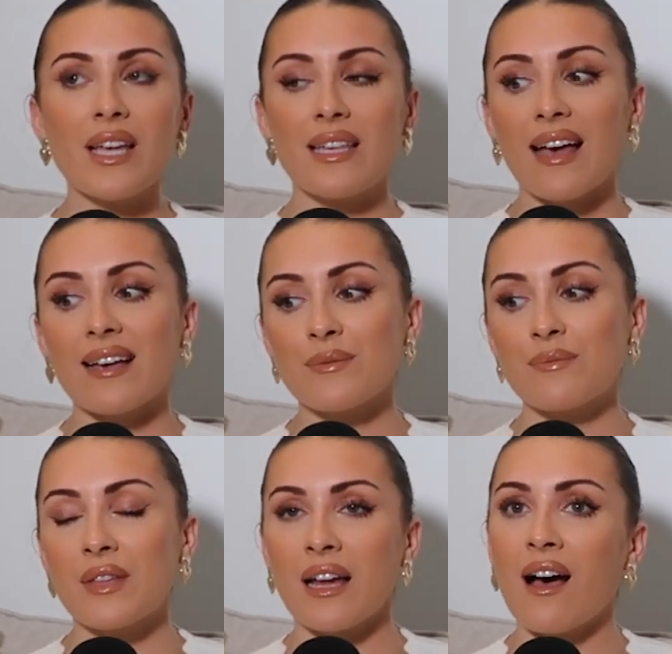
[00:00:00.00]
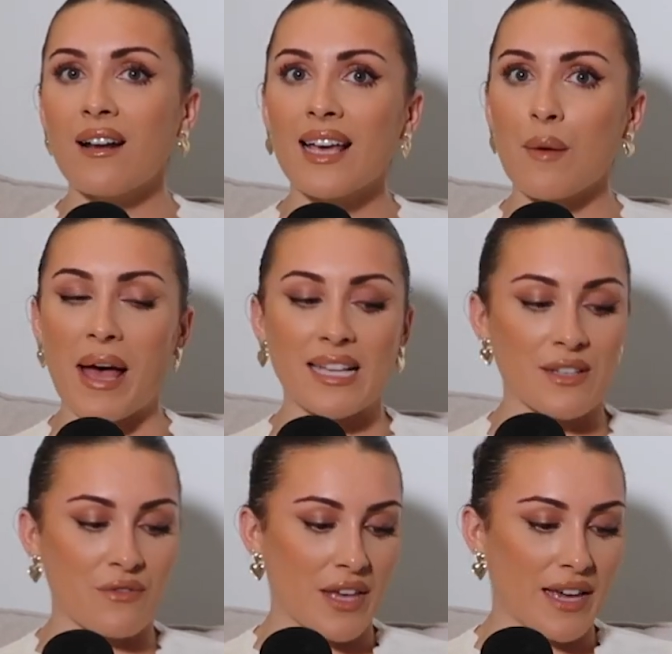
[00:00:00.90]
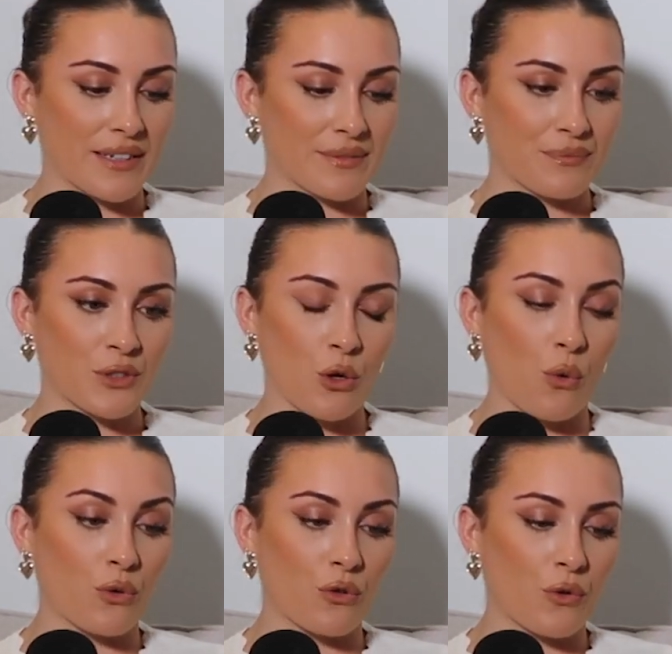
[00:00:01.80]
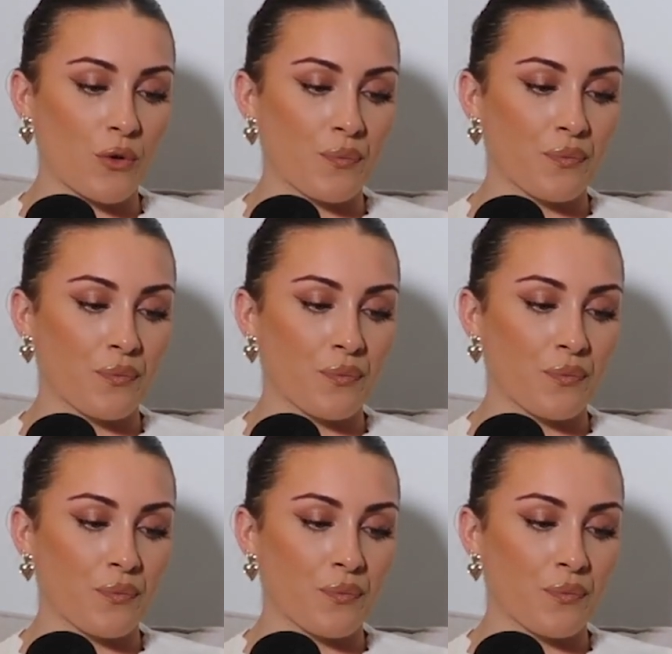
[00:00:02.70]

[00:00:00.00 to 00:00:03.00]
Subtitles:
yeah, they are like a massive thing to go through.